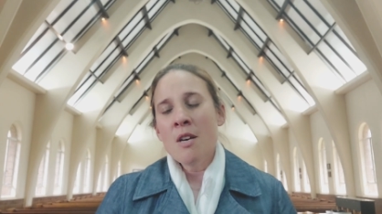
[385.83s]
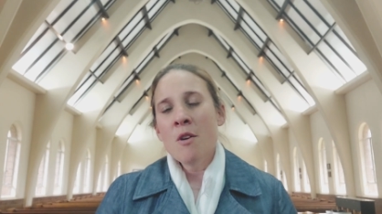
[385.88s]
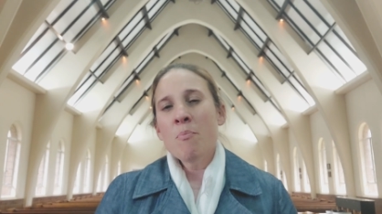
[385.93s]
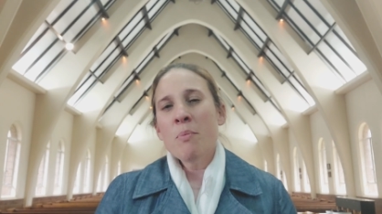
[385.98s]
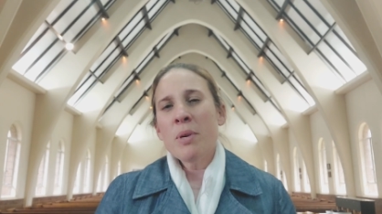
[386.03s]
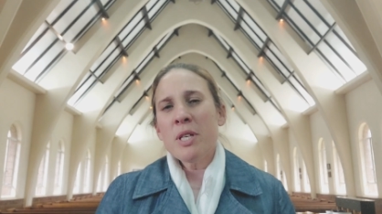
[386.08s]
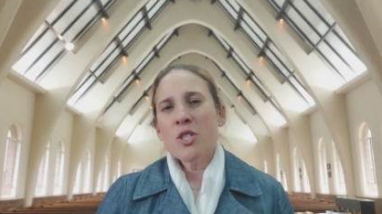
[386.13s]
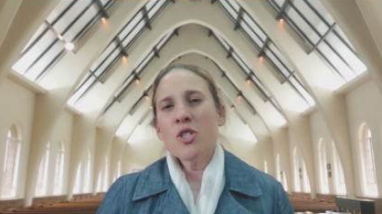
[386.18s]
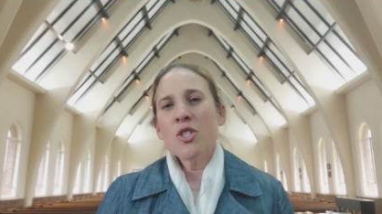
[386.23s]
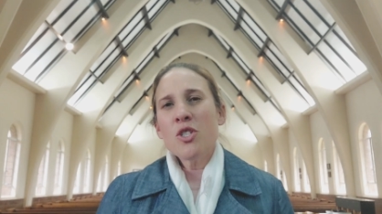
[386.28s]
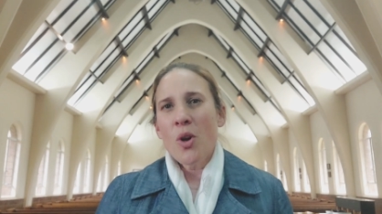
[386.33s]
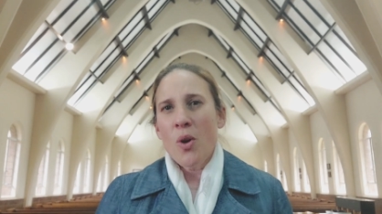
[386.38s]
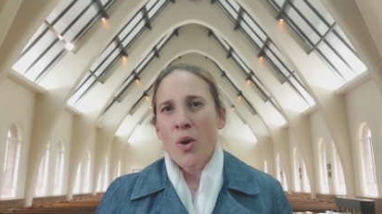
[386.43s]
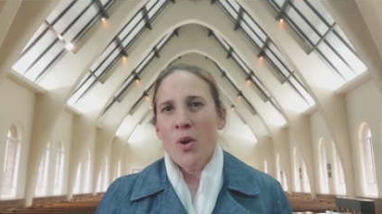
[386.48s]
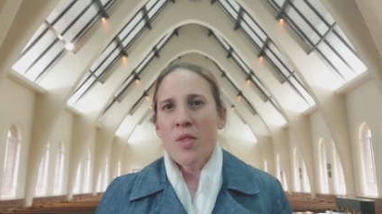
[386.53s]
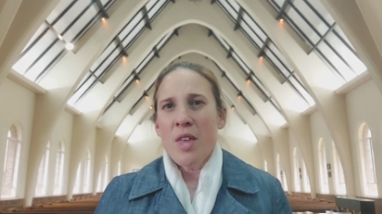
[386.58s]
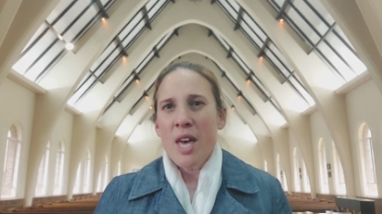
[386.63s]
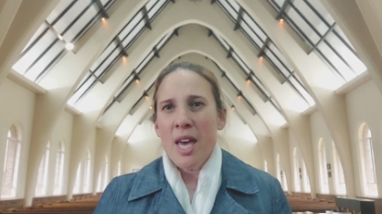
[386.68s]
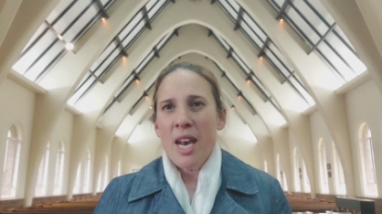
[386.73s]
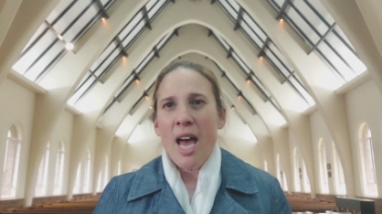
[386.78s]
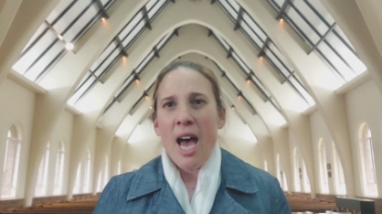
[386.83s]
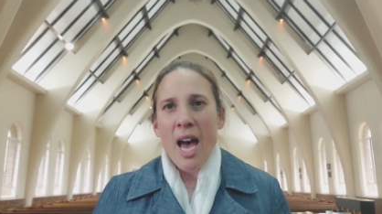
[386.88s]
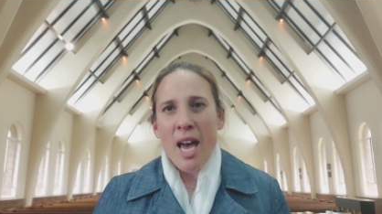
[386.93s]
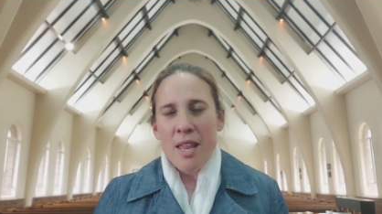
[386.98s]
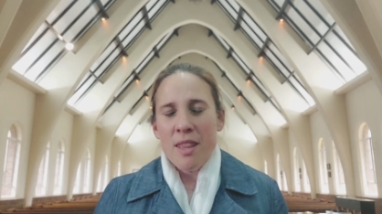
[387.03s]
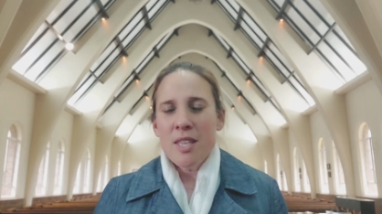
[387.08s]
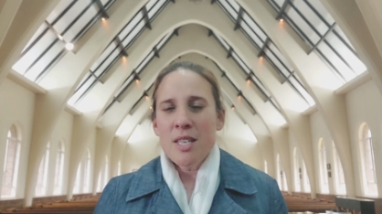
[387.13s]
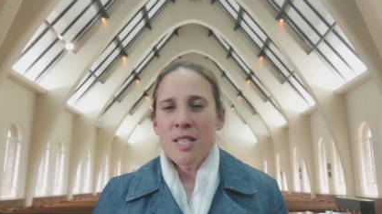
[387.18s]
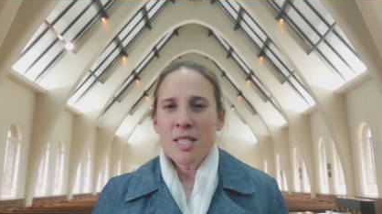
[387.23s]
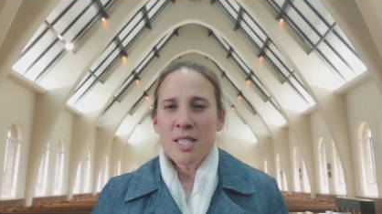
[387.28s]
but so that
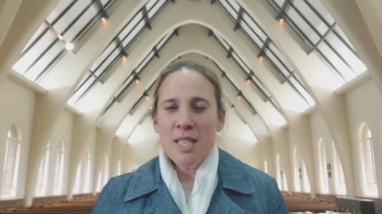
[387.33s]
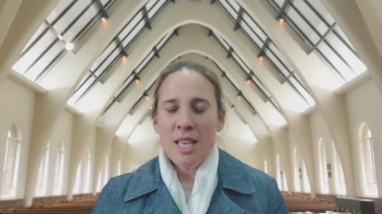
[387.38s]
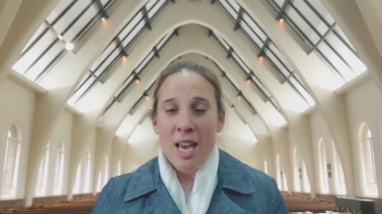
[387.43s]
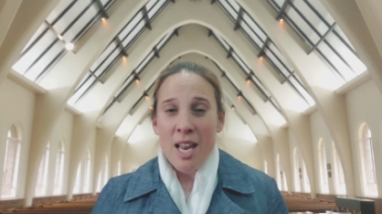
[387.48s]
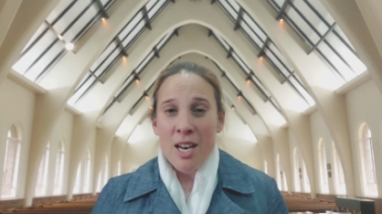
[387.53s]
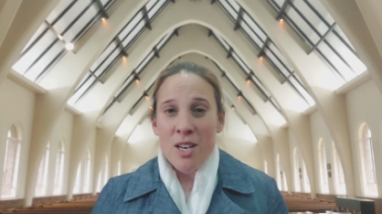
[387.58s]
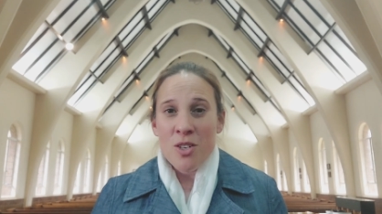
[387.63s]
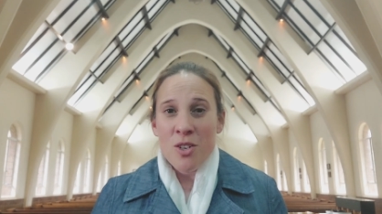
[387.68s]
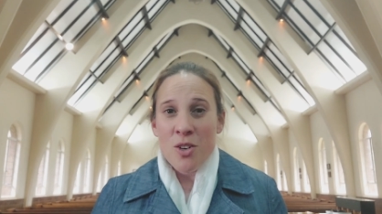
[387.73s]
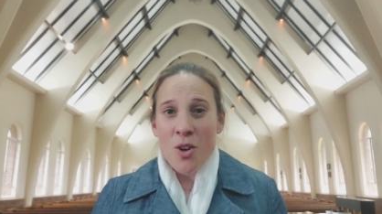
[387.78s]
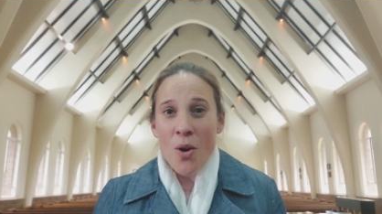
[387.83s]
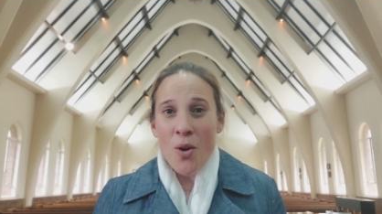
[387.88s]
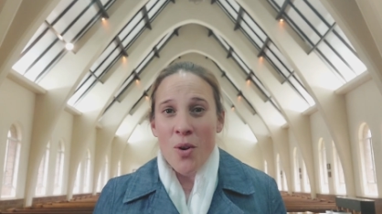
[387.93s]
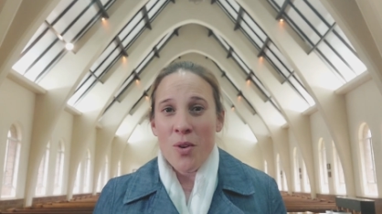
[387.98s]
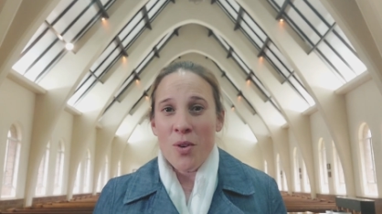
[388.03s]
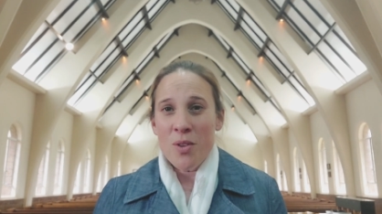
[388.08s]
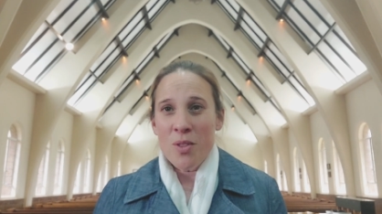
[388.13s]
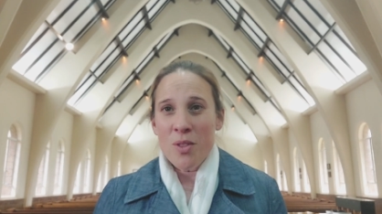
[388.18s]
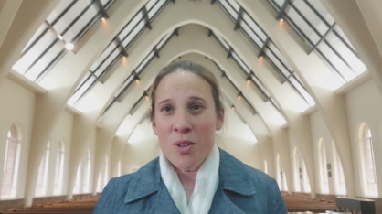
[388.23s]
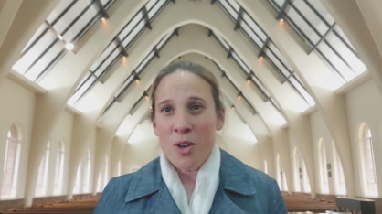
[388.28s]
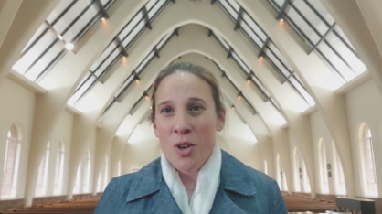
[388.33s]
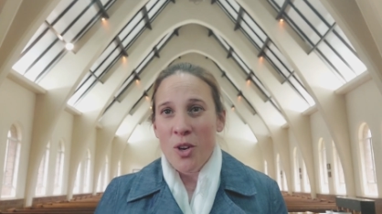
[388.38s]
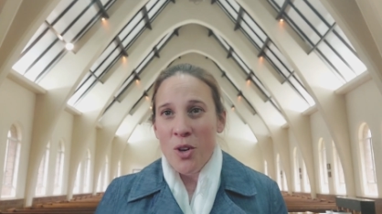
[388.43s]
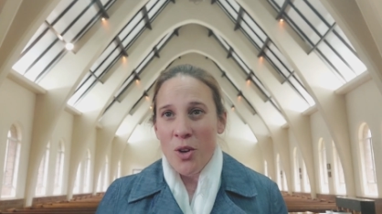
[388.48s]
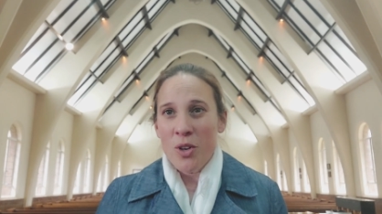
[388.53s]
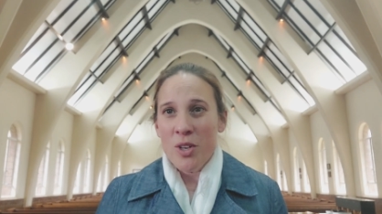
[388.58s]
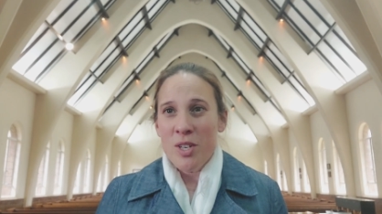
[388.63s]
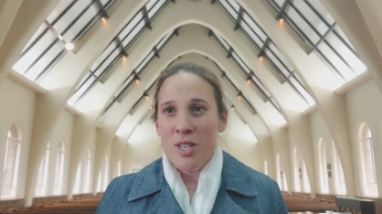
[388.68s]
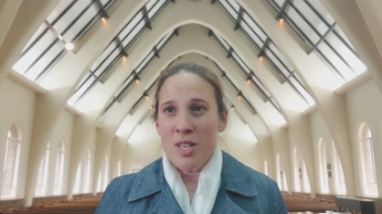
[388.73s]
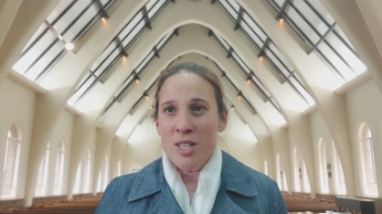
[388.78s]
others can know the
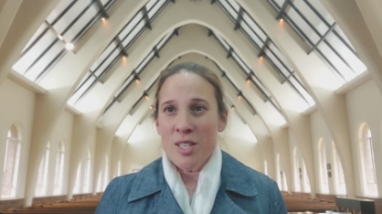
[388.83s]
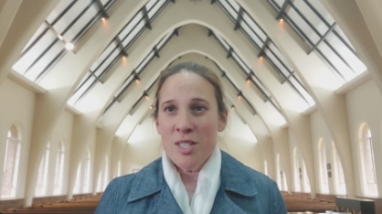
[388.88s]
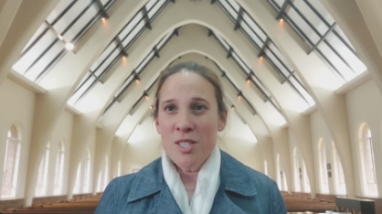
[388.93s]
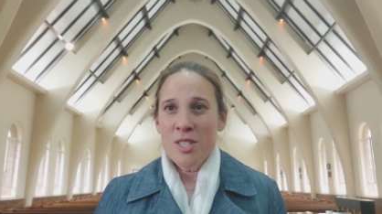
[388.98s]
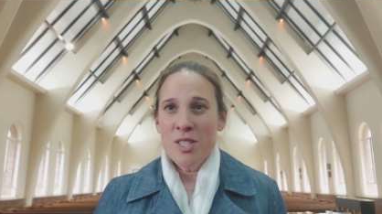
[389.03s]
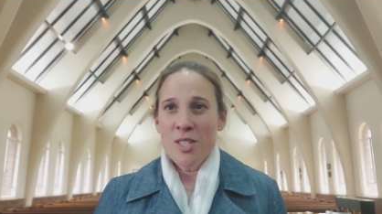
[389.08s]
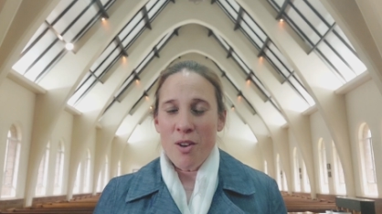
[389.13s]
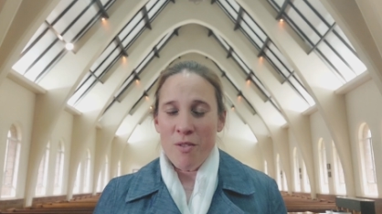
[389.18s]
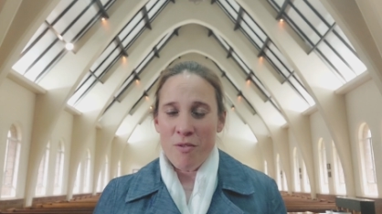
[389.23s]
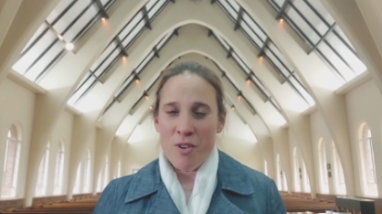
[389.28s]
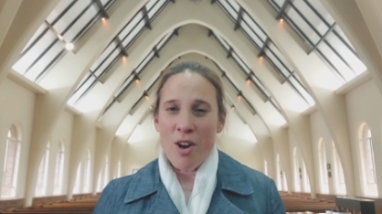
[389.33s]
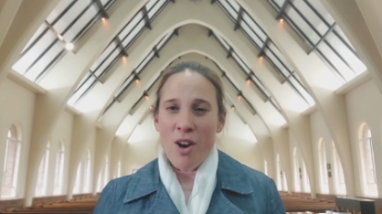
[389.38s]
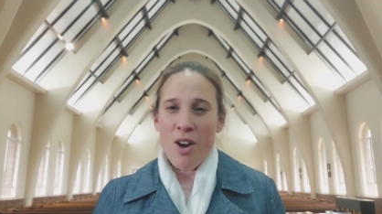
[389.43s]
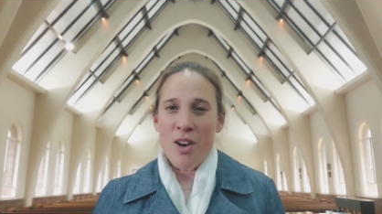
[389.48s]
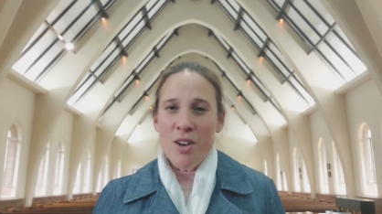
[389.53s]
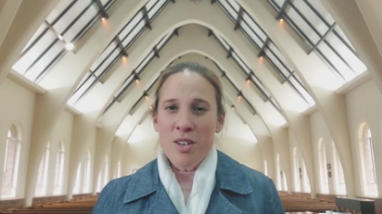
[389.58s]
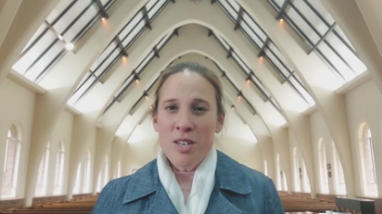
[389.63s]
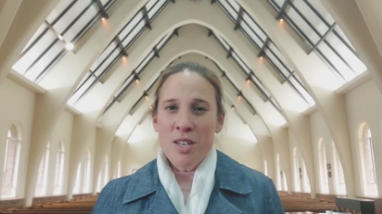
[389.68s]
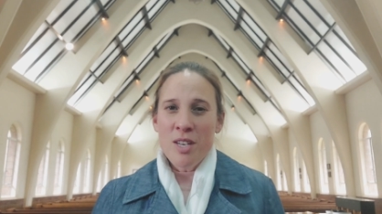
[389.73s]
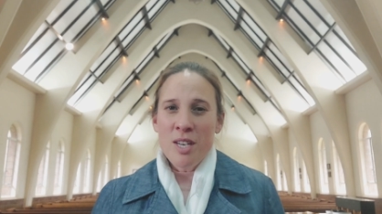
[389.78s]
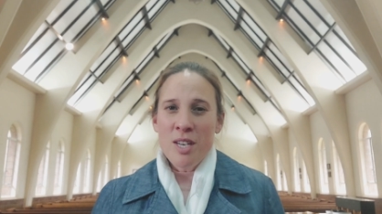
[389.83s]
goodness of God.